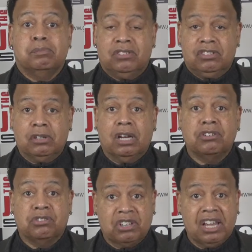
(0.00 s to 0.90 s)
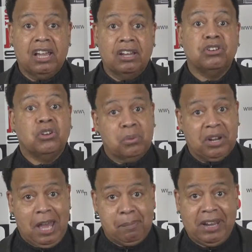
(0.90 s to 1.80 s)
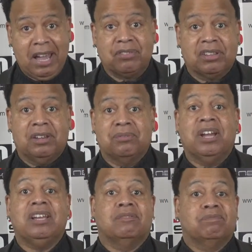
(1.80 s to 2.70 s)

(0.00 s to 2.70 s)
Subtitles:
Just understand, you know what happened after that, right?